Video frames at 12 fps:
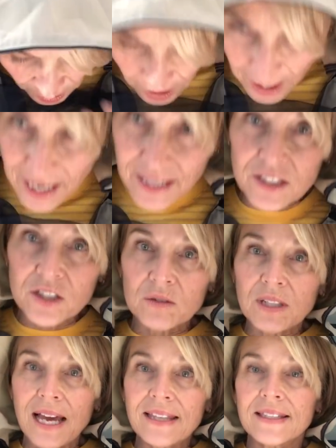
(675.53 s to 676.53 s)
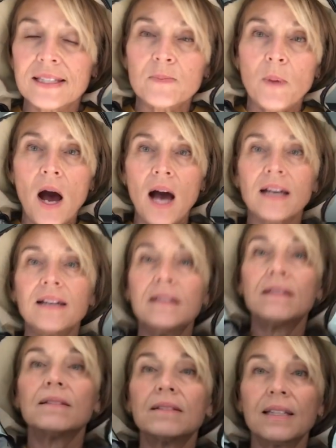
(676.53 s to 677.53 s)
I do like this pocket
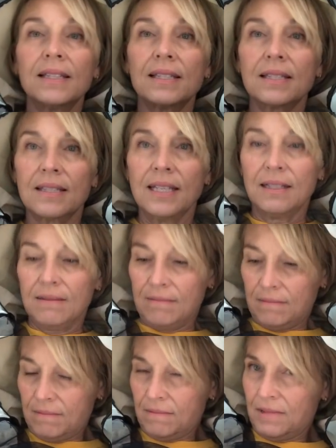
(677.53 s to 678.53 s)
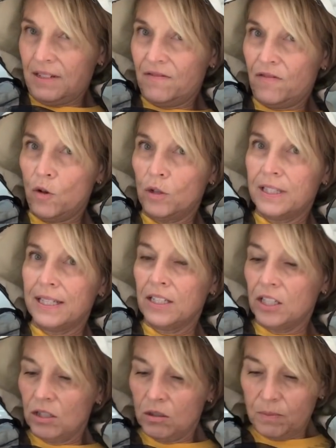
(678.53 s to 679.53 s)
that it folds
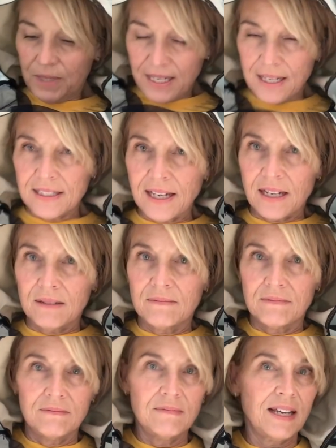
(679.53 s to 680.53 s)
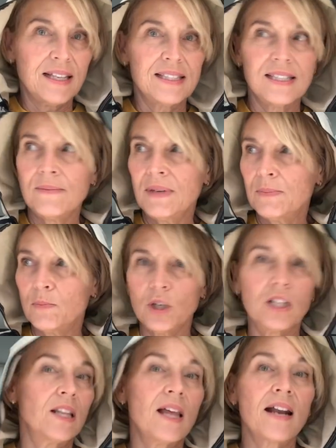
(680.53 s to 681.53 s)
into, because I can see me
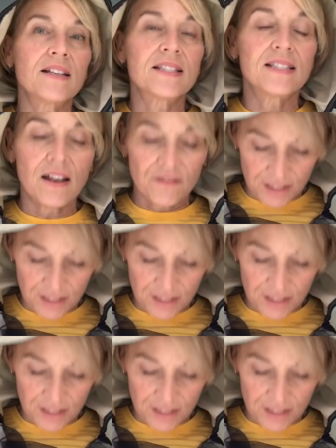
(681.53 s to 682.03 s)
putting a lot of stuff